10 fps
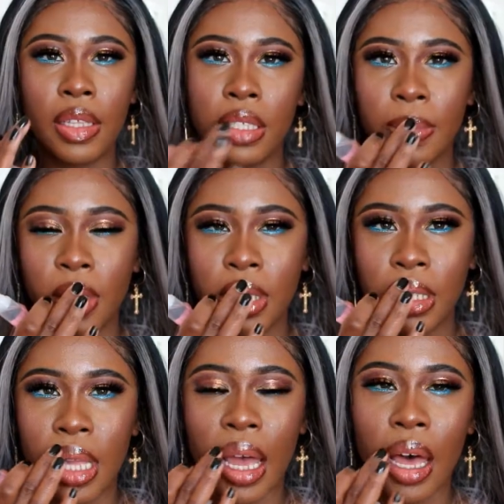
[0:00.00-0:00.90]
this lip gloss
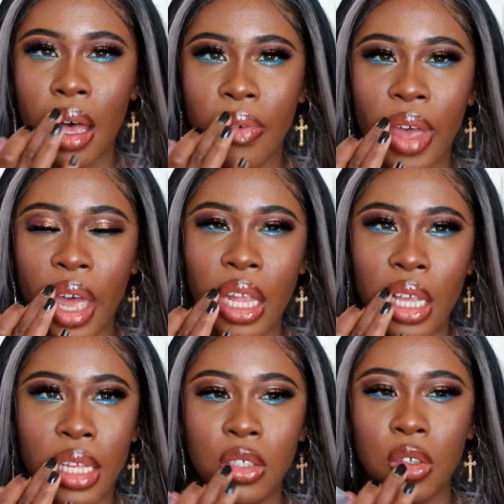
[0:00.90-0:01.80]
doesn't have
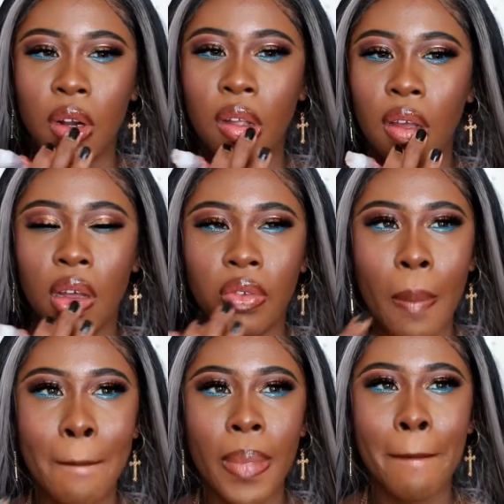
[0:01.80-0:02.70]
any sort
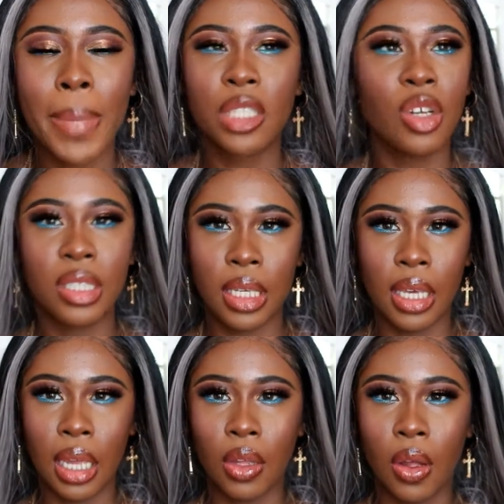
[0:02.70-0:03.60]
of, it's not
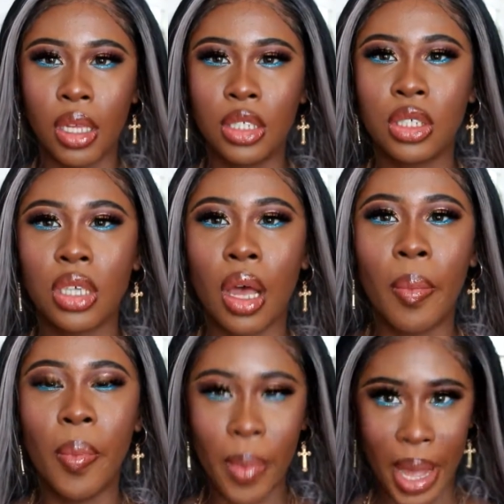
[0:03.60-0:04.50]
sticky at all, it's just
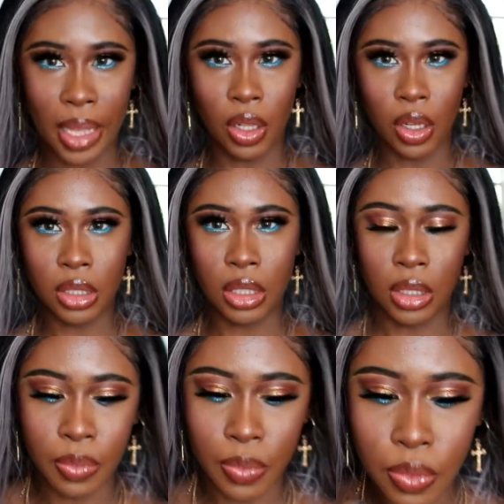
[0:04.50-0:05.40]
mad glossy.